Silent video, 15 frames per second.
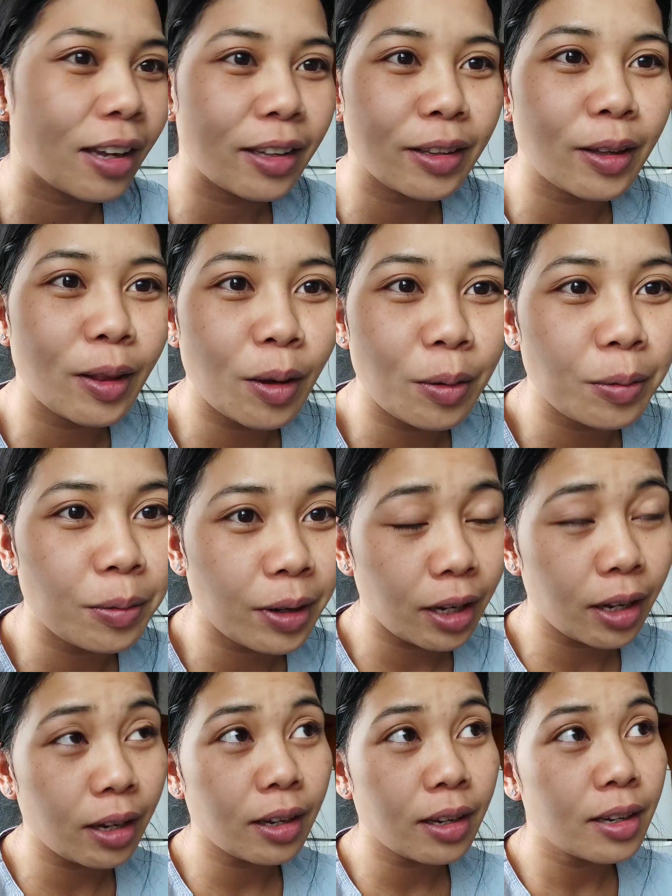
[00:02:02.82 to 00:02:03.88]
and
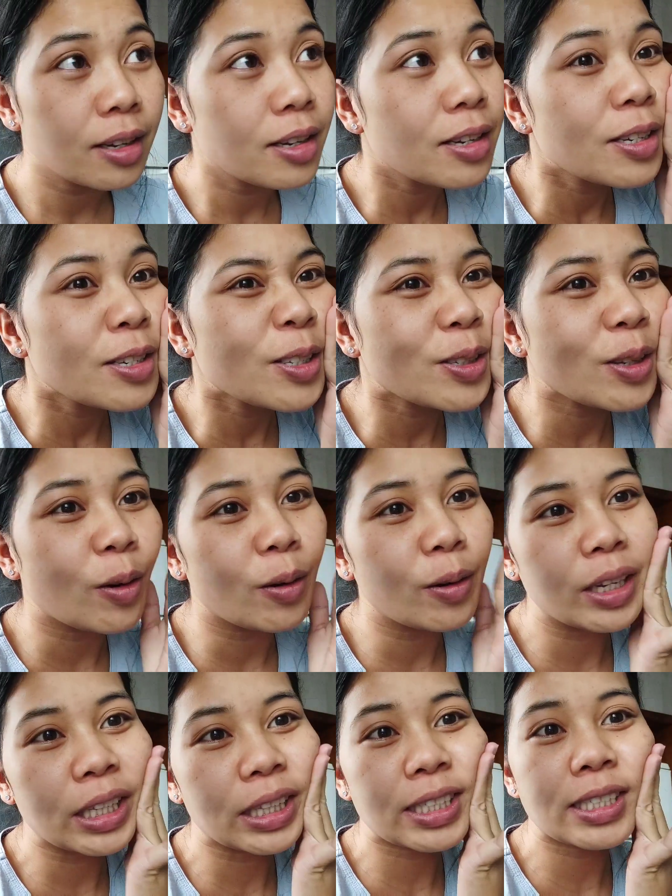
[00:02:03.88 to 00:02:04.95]
glowy. So
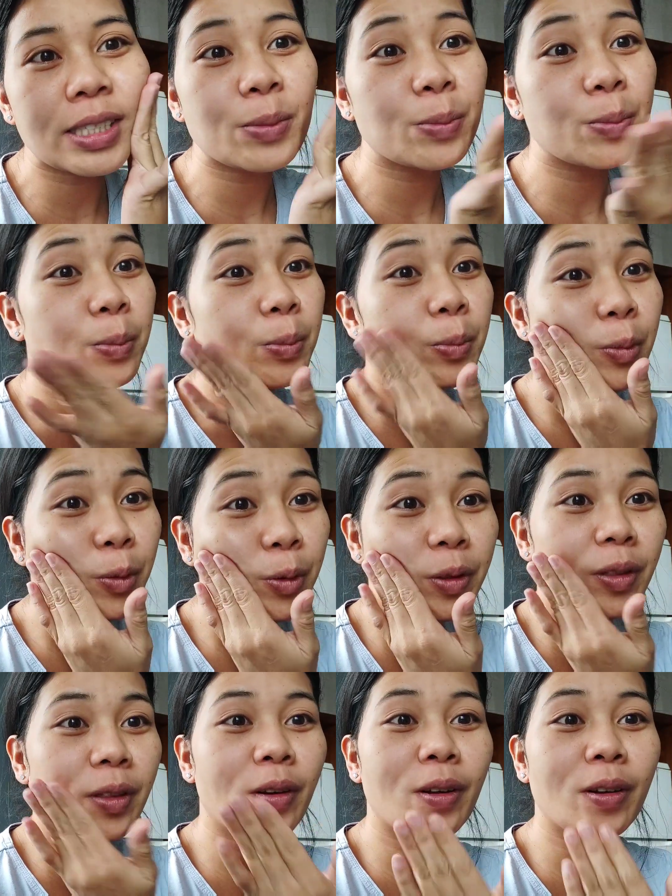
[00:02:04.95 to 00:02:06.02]
it's smooth
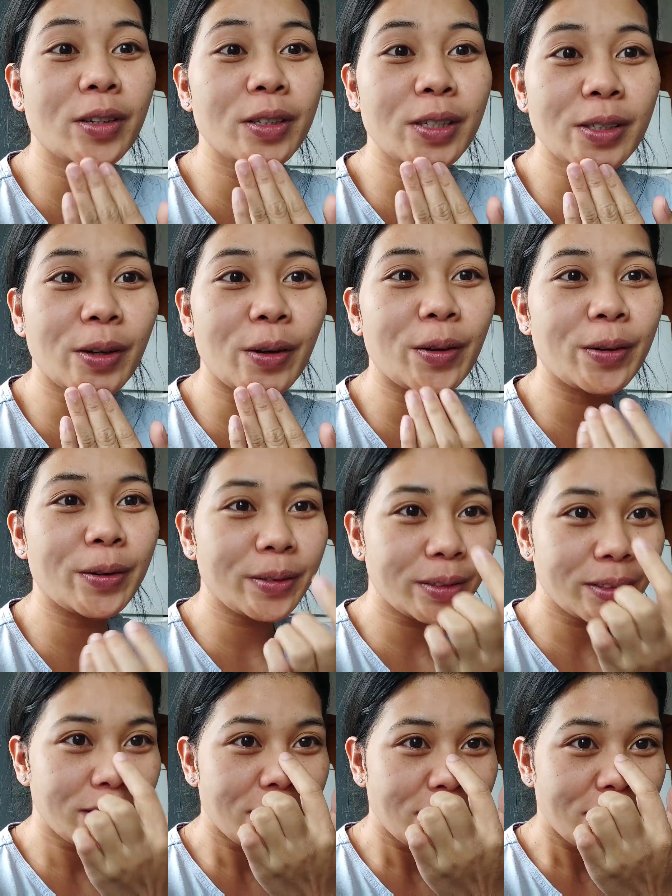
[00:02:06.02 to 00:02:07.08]
also.
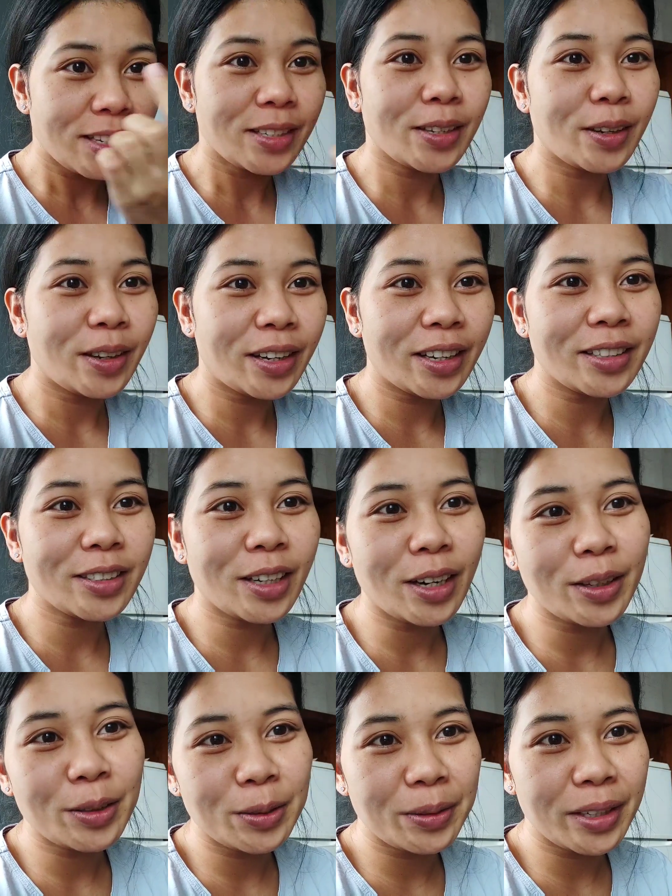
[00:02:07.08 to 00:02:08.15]
So you can try
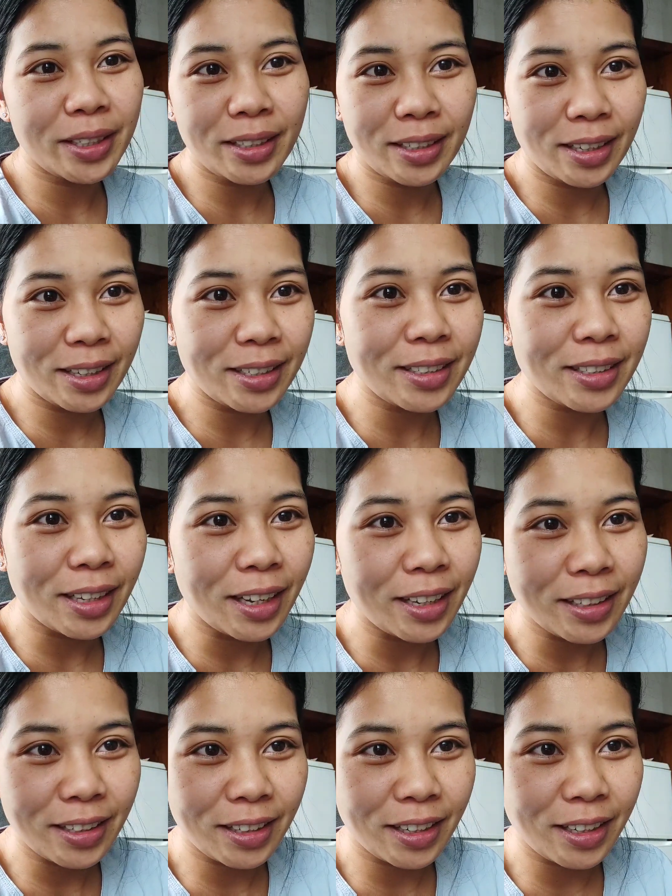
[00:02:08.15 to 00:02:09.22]
doing this. I
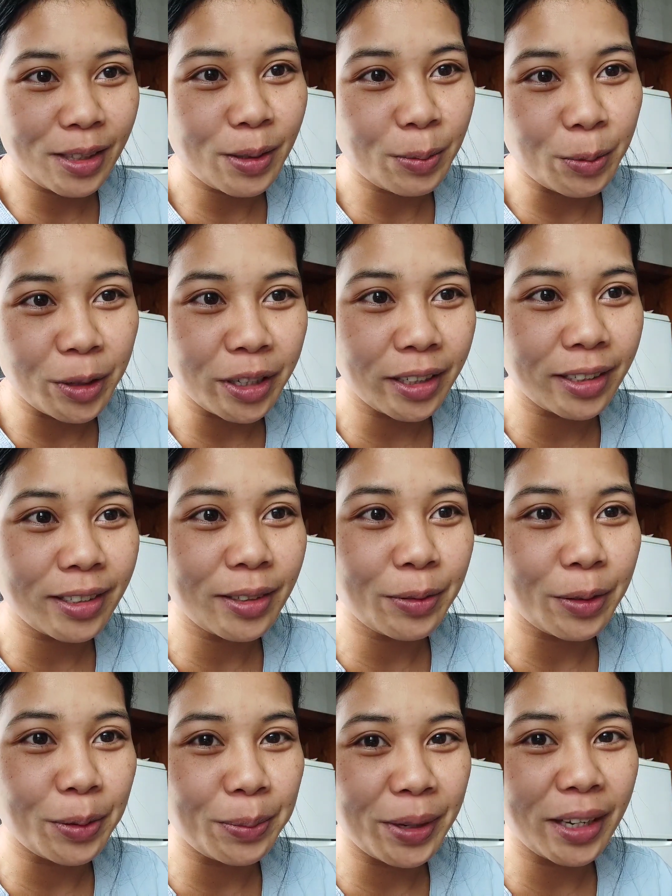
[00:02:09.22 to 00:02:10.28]
think it works
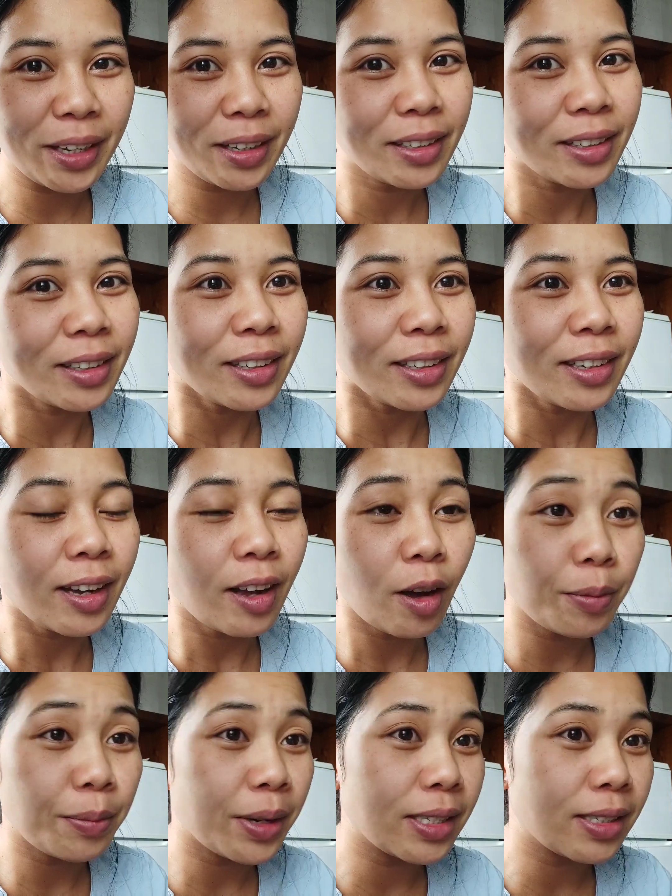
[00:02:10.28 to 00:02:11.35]
for me
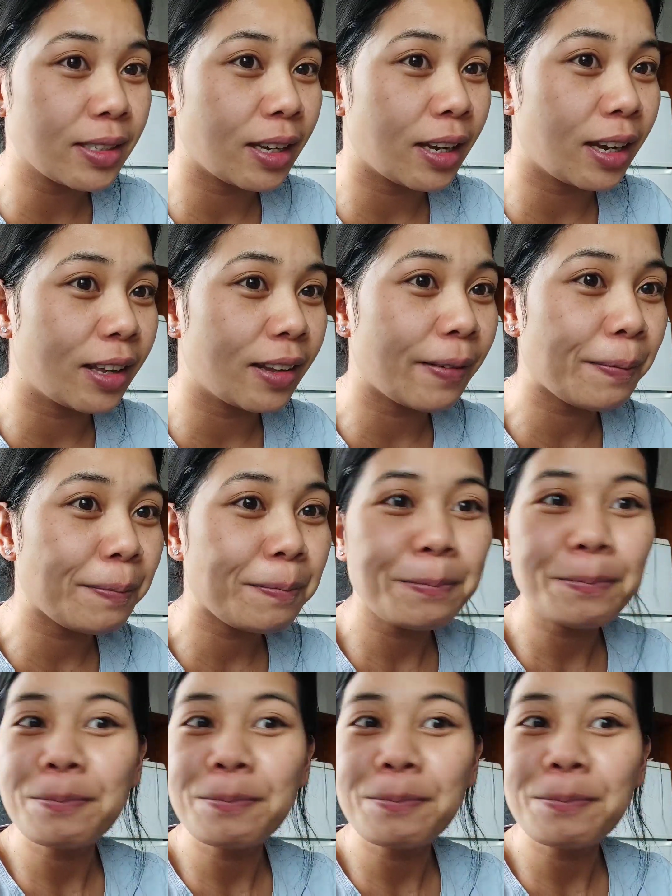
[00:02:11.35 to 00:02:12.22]
on my skin.